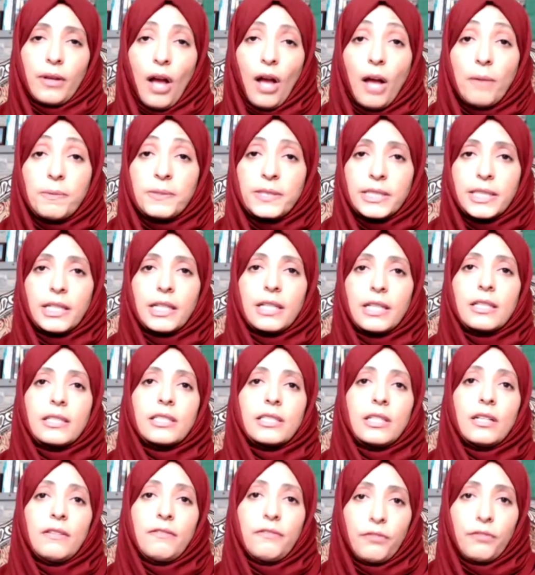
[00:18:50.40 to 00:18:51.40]

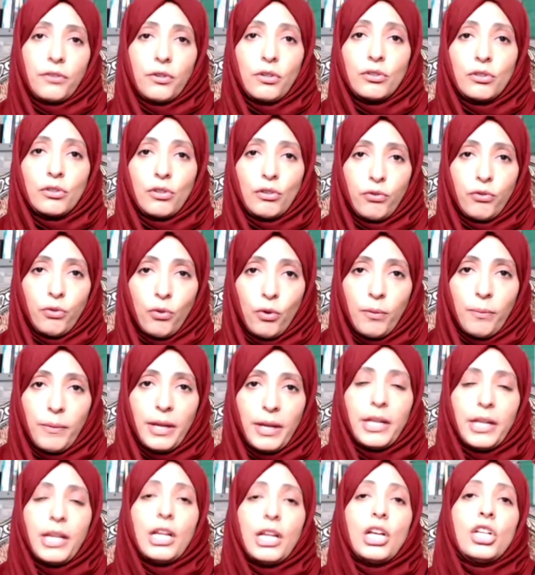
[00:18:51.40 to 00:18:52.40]
obstacles in front of
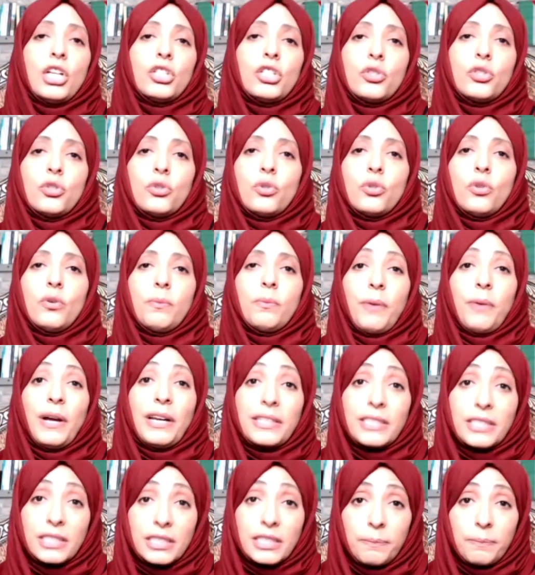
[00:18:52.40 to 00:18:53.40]
women to
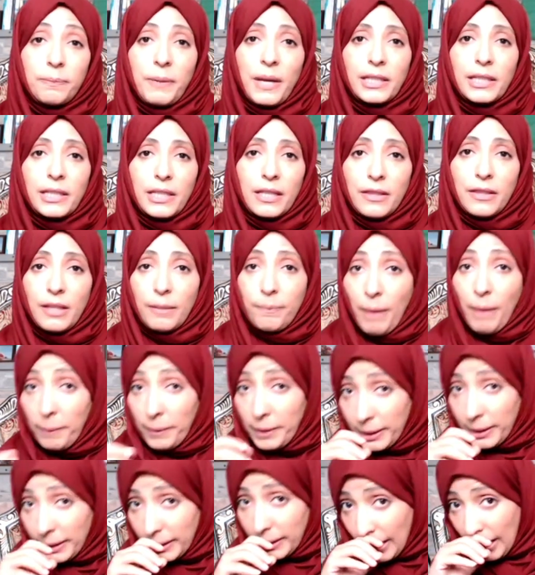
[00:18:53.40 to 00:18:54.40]
participate in the
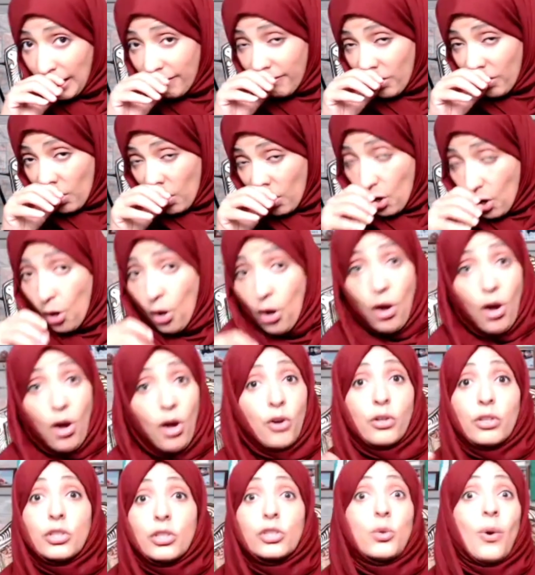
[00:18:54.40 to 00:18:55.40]
public life
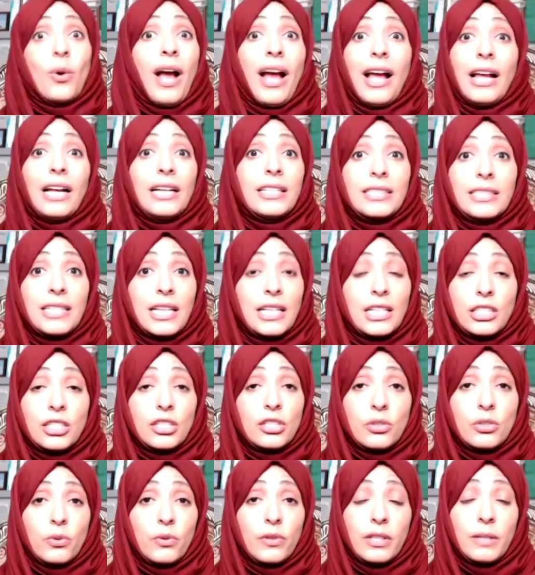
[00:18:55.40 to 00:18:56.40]
or to
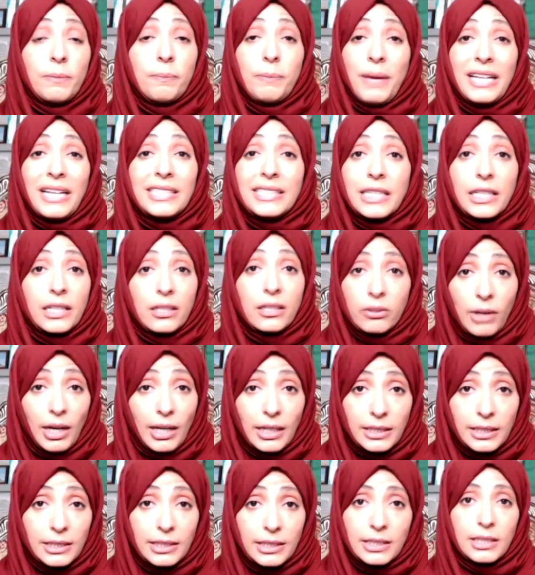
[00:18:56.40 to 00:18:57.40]
access to the basic
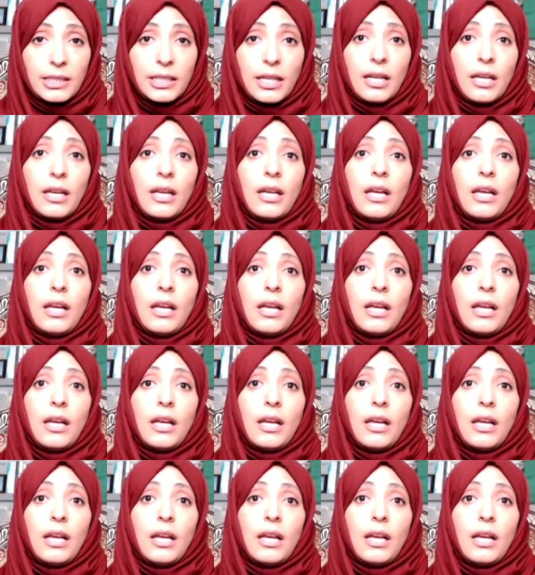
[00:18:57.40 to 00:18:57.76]
rights.